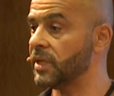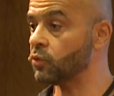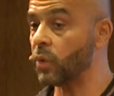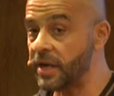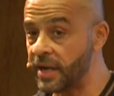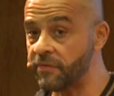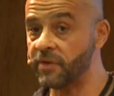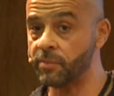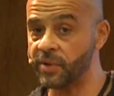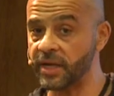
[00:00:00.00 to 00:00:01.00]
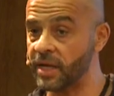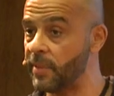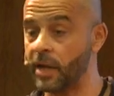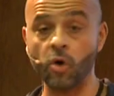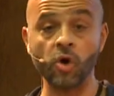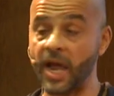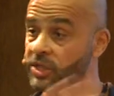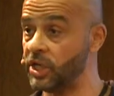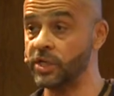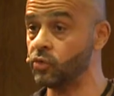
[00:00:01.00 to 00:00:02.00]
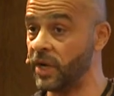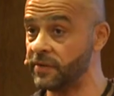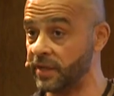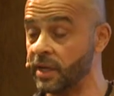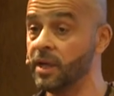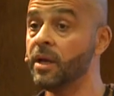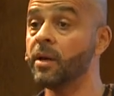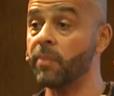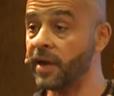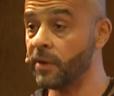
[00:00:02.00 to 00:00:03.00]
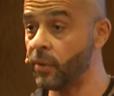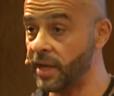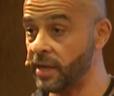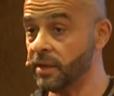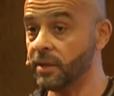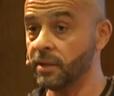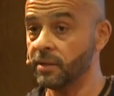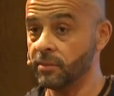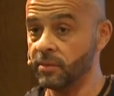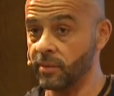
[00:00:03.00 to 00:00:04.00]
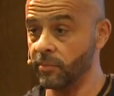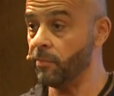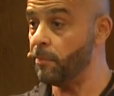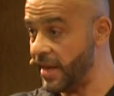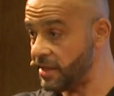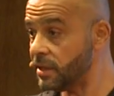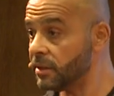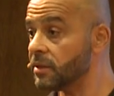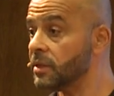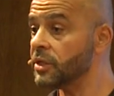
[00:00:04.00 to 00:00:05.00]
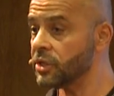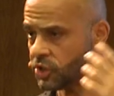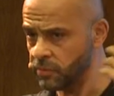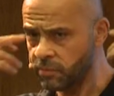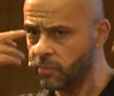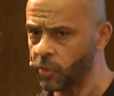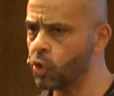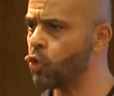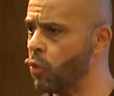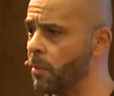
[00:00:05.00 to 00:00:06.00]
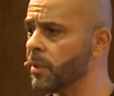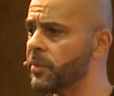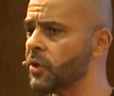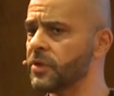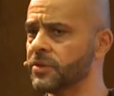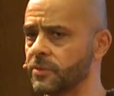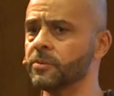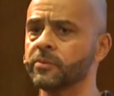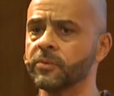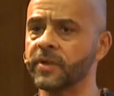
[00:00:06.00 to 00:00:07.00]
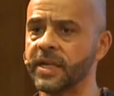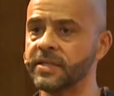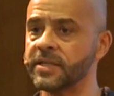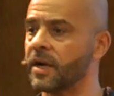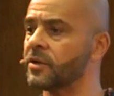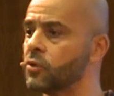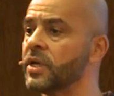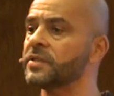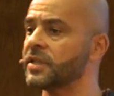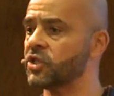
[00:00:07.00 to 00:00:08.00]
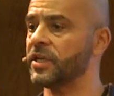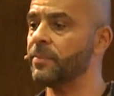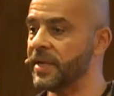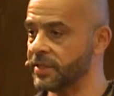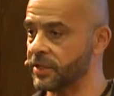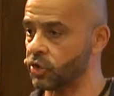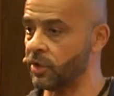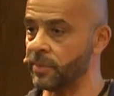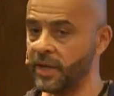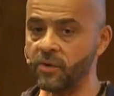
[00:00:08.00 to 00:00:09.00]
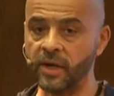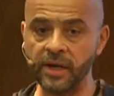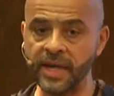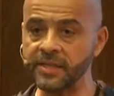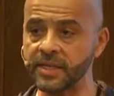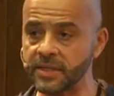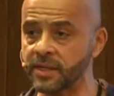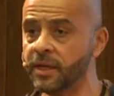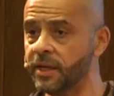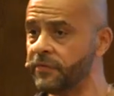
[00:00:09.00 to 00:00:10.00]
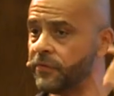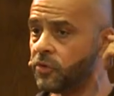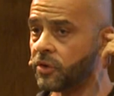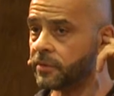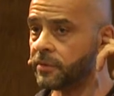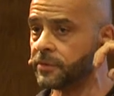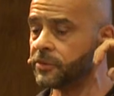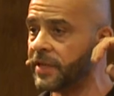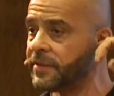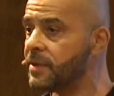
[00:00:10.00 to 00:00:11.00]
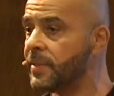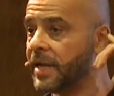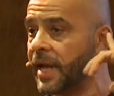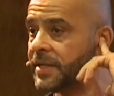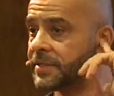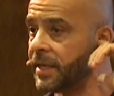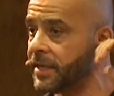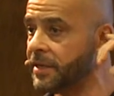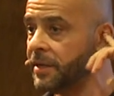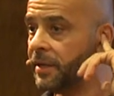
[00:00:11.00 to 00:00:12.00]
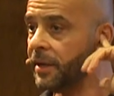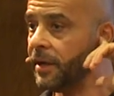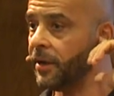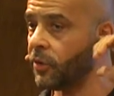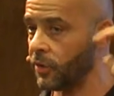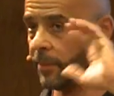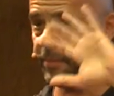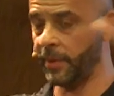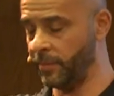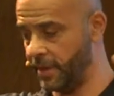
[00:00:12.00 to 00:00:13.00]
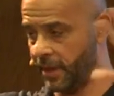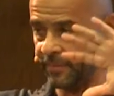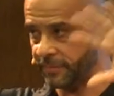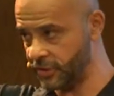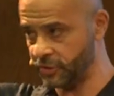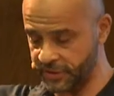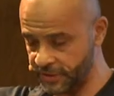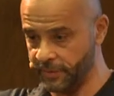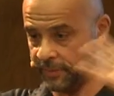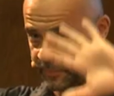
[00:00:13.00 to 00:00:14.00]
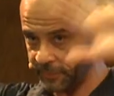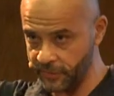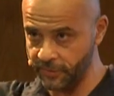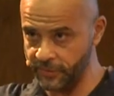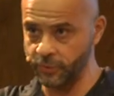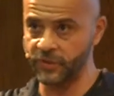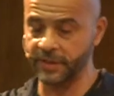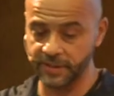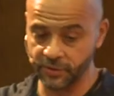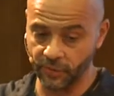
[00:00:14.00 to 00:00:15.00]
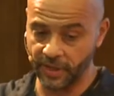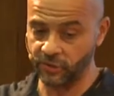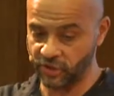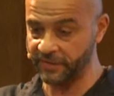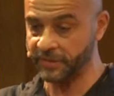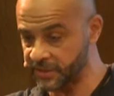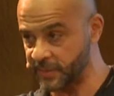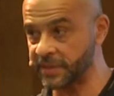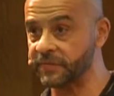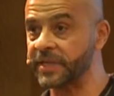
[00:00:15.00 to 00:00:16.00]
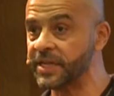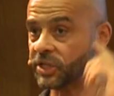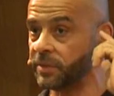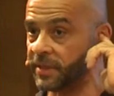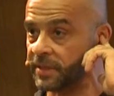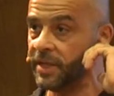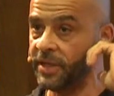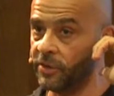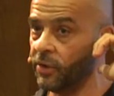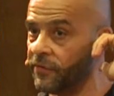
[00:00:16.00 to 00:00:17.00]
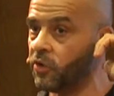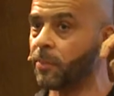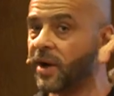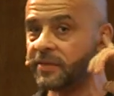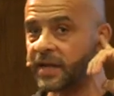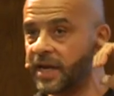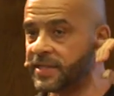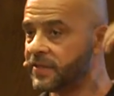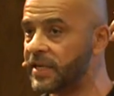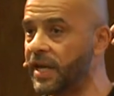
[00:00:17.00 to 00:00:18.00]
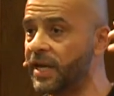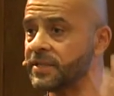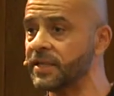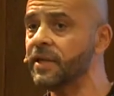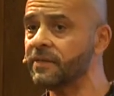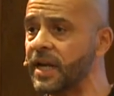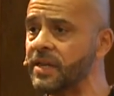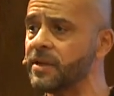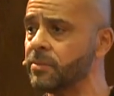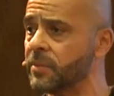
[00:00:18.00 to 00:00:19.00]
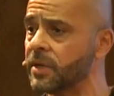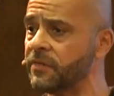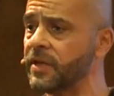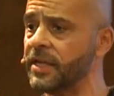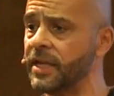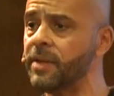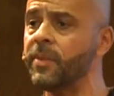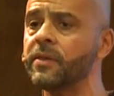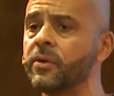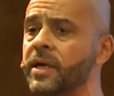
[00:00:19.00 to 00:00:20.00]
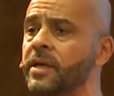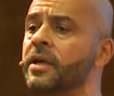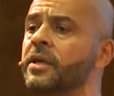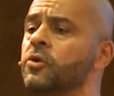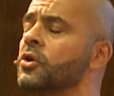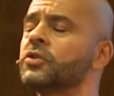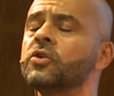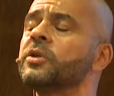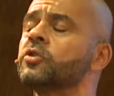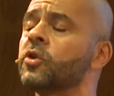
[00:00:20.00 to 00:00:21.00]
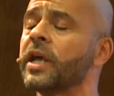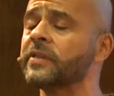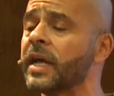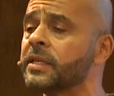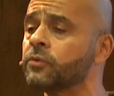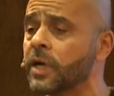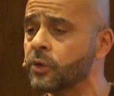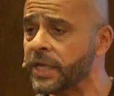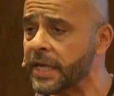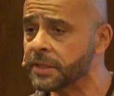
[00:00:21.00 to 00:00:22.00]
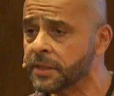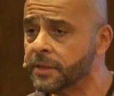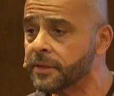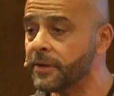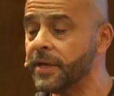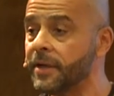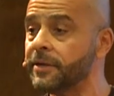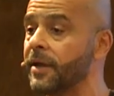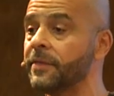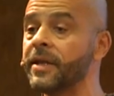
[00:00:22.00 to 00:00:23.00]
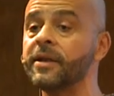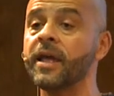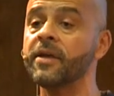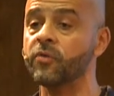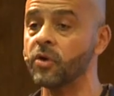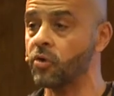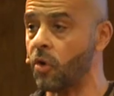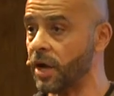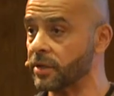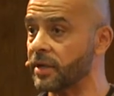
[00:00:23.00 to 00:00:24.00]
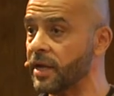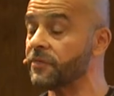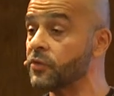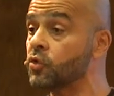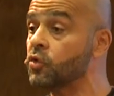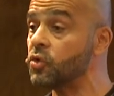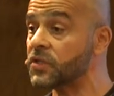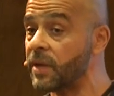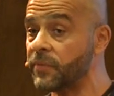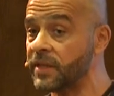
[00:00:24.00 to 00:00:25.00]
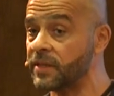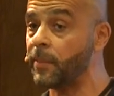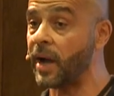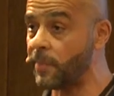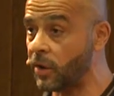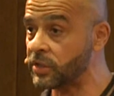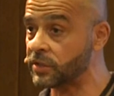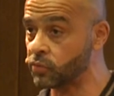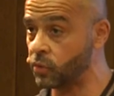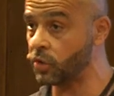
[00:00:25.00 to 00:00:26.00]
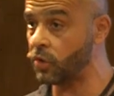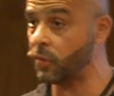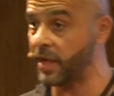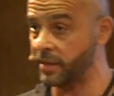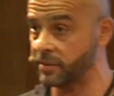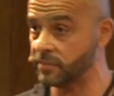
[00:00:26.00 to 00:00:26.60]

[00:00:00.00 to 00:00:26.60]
It will never bring him back or actually do anything. By the way, men groom, because ladies are doing such an amazing job. And ladies, if your gentleman has a, I'm just using this without gender specification, but you know, if your partner has 3 hairs, tell them lovingly, hey, by the way, you look so much more attractive without hair, right? And then life will go on. Huh? If you do something about it, it will go away.